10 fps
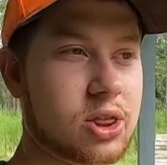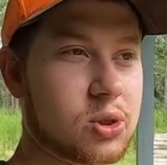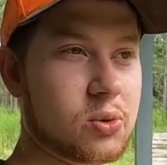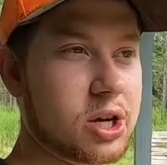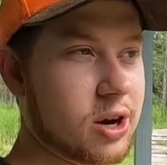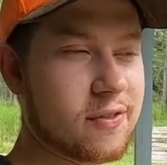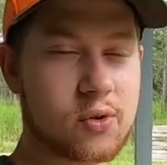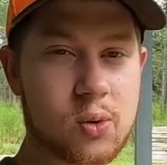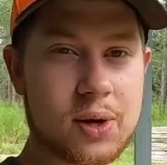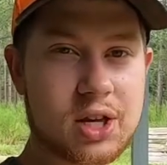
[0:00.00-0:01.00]
three or
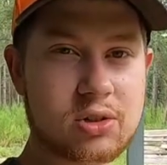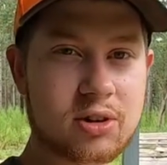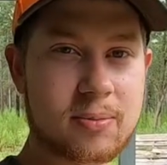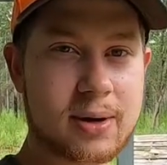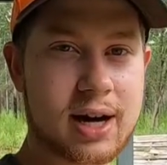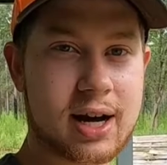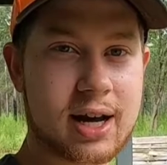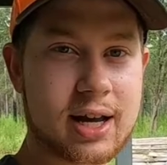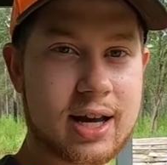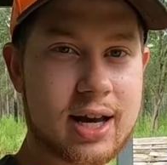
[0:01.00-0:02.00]
four weeks went
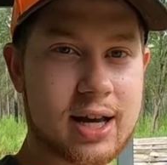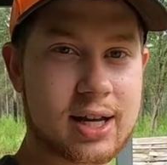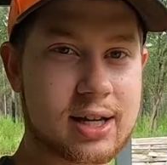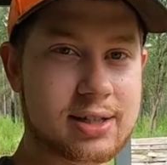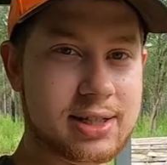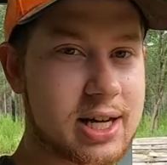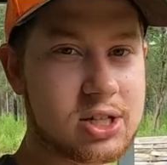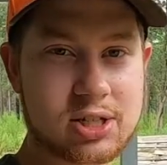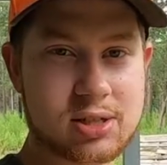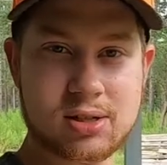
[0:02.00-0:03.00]
by and he
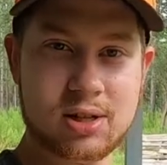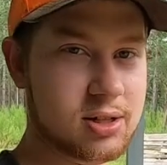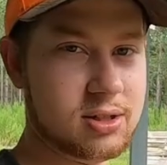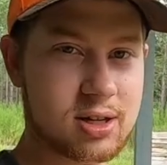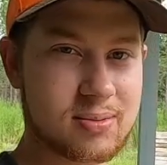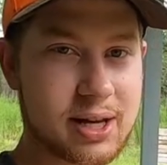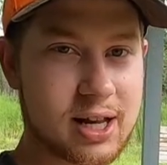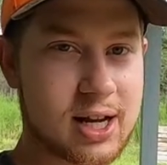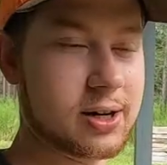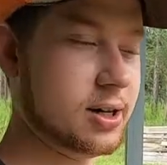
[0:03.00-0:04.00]
just couldn't seem to
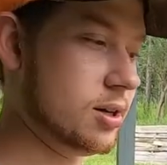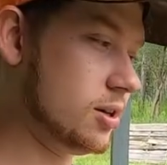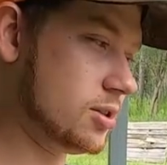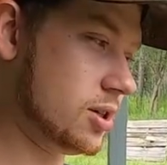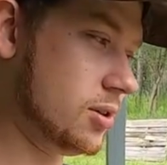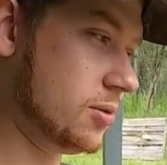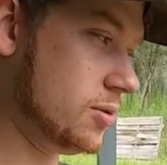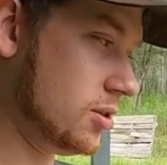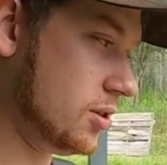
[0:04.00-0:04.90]
get out here. So